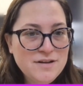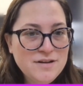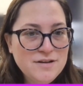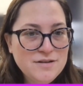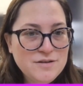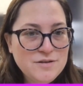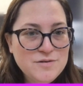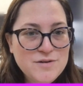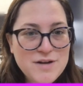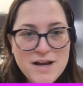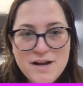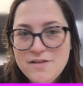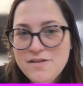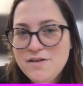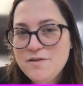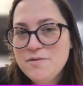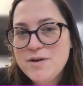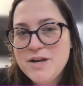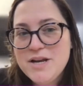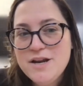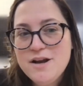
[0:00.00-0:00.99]
So, now
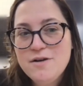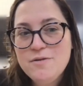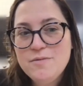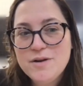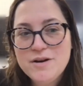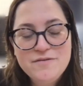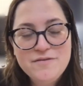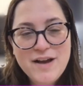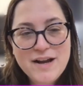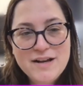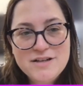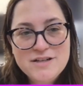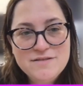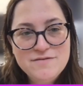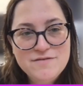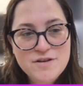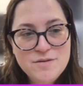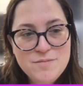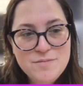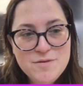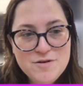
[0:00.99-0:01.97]
that we know what effective
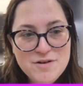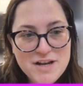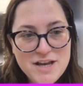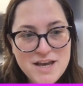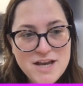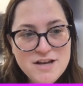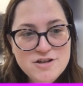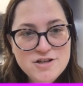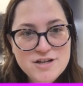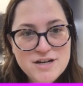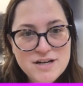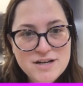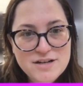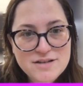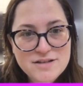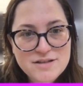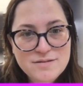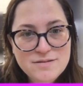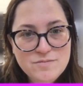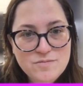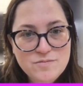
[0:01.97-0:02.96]
communication
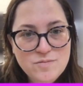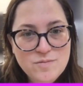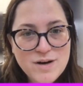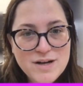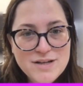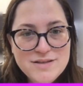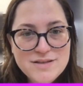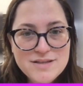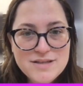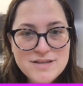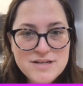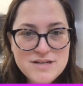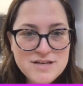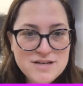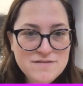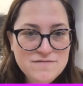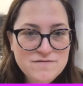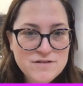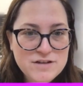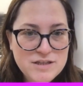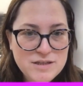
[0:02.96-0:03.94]
is, what's the
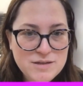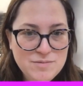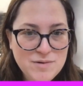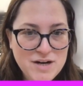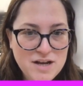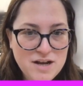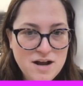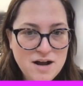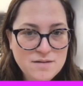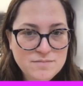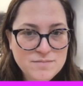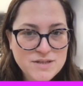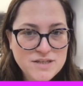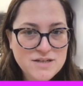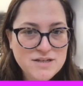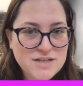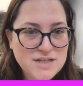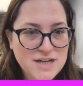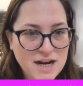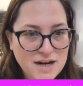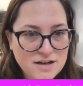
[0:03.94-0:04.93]
difference when it comes
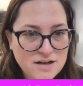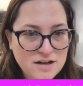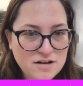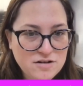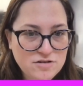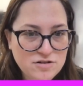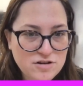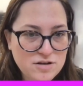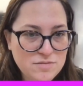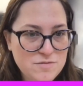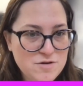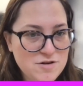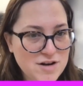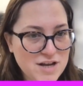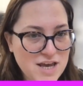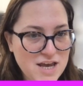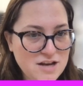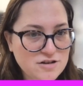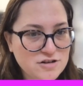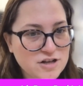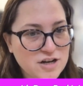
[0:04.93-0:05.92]
to technical
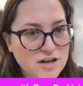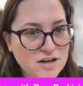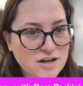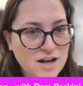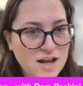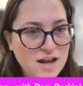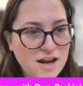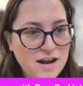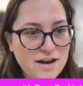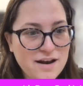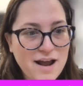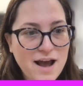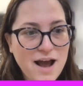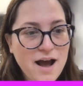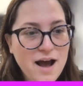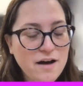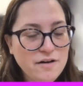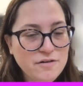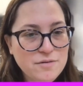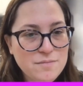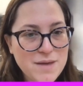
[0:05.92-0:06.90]
communication and
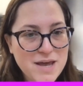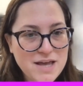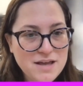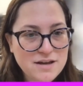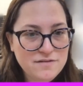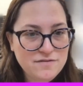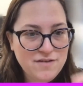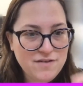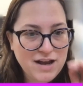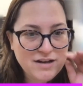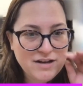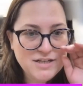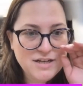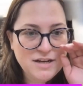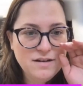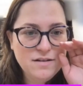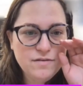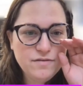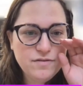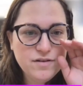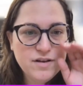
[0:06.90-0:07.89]
how to make it
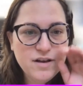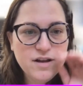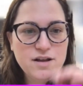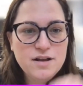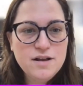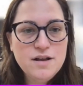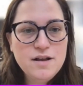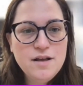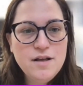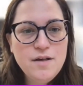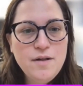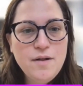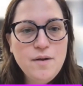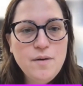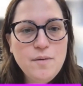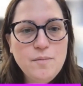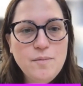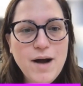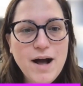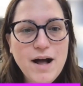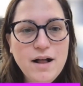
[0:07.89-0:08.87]
effective?
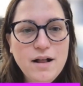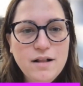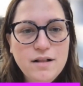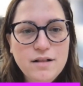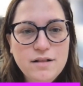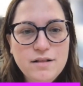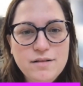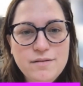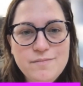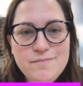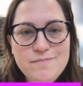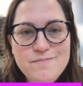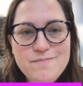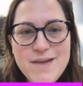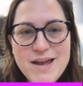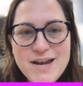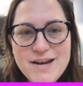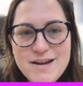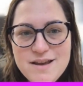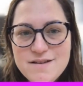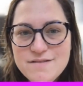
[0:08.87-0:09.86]
While
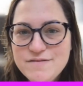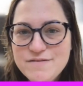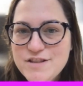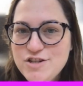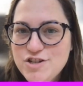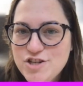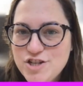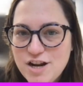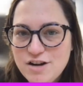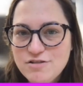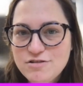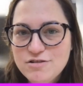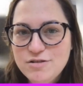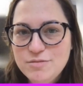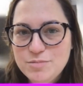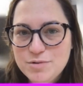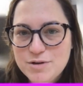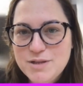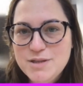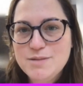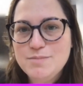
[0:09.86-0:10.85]
many of the general
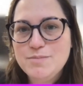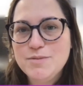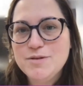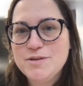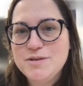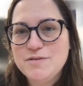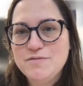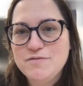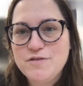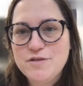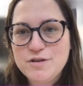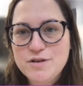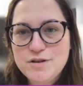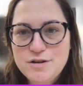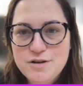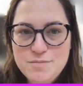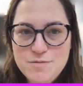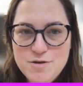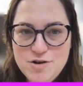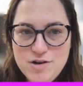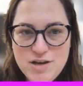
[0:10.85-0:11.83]
principles of good
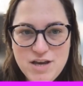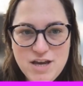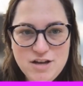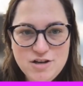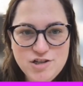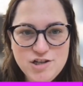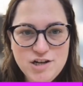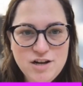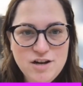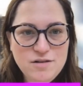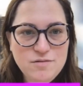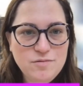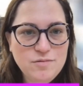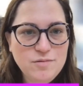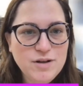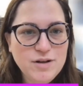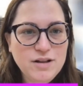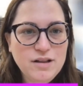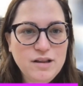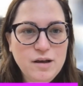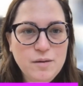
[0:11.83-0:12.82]
communication
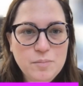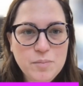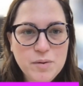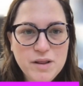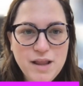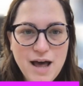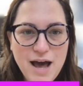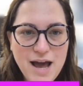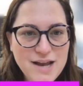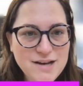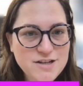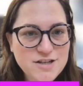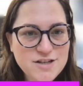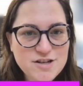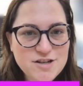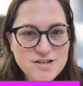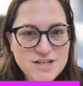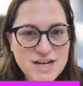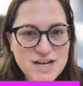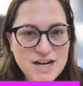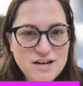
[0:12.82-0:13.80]
will apply to
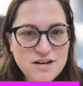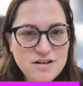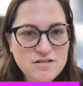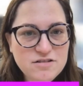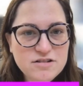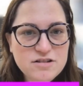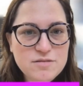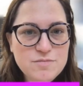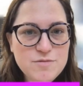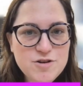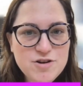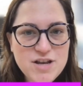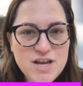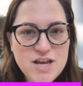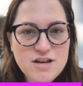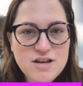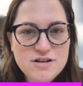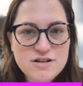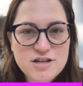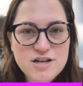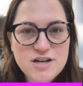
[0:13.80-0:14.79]
your technical
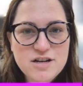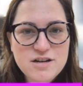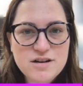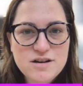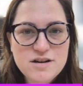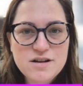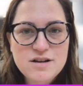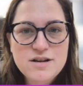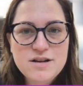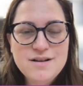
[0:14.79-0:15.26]
communication,